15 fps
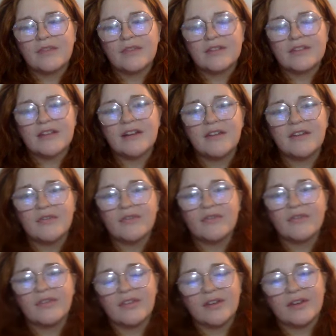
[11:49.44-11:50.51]
there's kind of
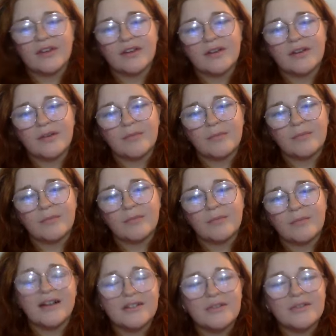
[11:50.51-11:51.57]
the
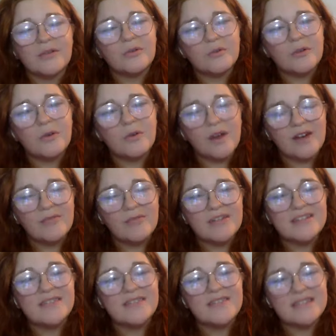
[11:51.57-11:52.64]
practical
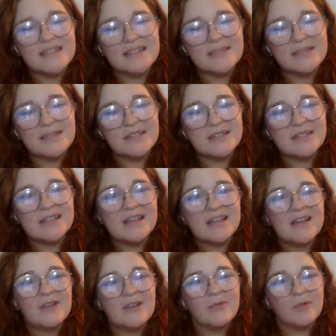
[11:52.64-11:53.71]
requirements of assessments
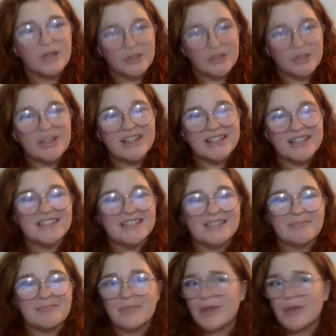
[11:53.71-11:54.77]
where you need
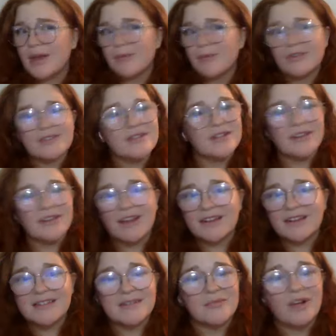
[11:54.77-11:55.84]
to be able to
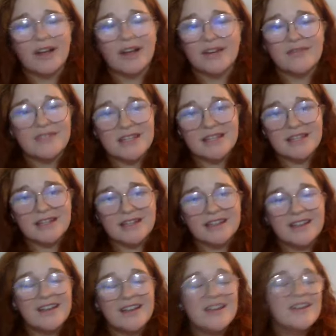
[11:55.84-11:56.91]
collect some kind of
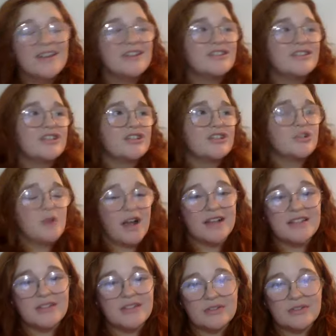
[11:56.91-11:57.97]
data to track
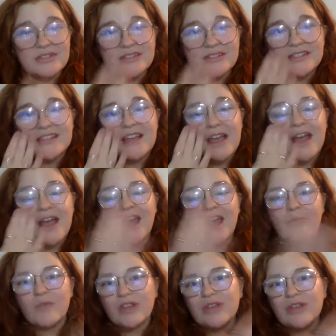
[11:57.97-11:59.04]
students.
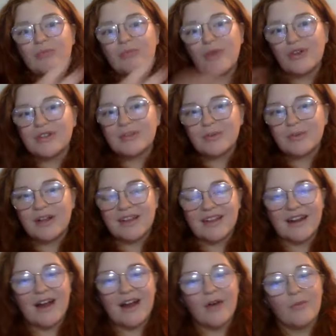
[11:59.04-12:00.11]
And when you multiply
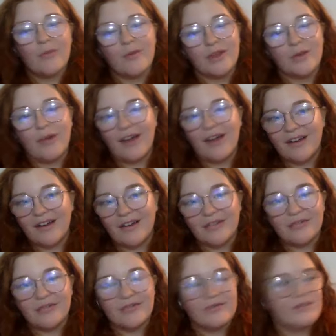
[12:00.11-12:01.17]
that out, when you
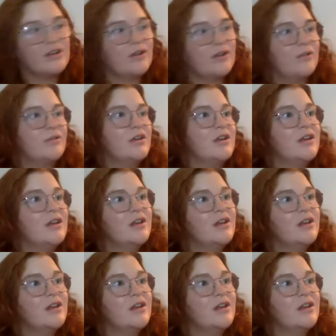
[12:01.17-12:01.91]
have, you know,